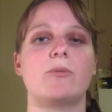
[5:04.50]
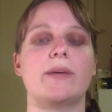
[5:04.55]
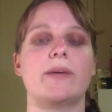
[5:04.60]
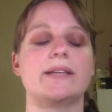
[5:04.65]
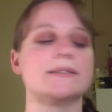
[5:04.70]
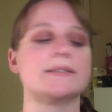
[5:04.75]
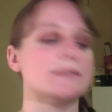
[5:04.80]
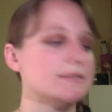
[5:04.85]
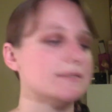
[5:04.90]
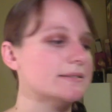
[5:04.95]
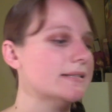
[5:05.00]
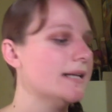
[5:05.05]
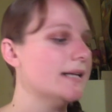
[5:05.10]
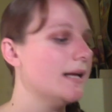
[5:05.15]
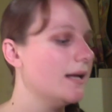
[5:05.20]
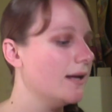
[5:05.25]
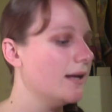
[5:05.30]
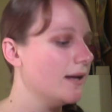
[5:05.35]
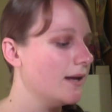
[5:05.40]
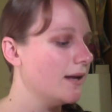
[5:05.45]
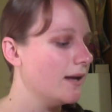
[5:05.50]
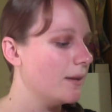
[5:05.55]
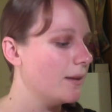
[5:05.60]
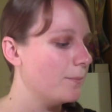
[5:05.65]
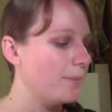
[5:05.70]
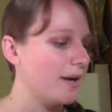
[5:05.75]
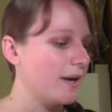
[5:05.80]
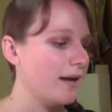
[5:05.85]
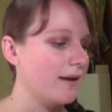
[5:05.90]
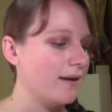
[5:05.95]
Pencil,
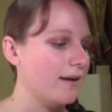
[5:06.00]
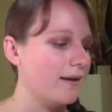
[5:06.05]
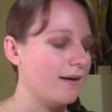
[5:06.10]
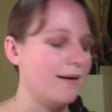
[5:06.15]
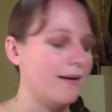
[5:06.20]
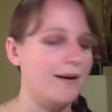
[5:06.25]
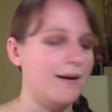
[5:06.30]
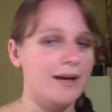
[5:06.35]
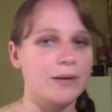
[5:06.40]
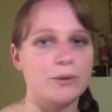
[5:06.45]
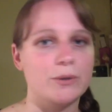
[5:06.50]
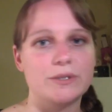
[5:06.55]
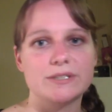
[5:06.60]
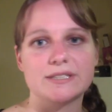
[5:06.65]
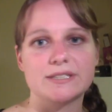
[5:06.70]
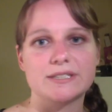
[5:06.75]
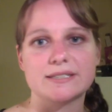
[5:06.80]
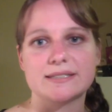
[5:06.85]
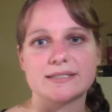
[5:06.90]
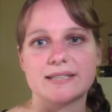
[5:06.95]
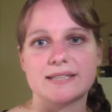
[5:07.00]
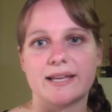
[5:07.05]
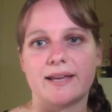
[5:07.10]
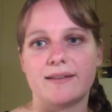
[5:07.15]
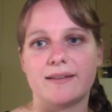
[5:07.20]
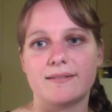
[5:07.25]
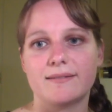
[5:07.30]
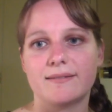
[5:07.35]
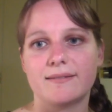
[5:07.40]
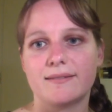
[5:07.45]
but I couldn't just let
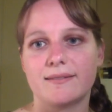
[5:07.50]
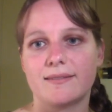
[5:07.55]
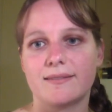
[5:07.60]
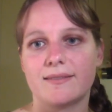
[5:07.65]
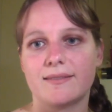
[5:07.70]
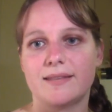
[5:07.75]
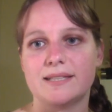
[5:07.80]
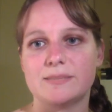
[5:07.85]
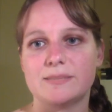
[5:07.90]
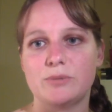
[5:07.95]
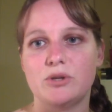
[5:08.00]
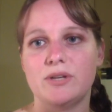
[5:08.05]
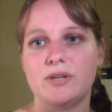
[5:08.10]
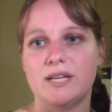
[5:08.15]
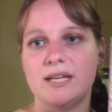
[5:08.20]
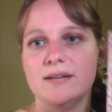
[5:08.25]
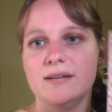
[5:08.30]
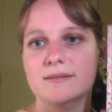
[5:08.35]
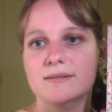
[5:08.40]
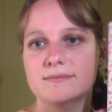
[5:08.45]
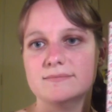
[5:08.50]
this beauty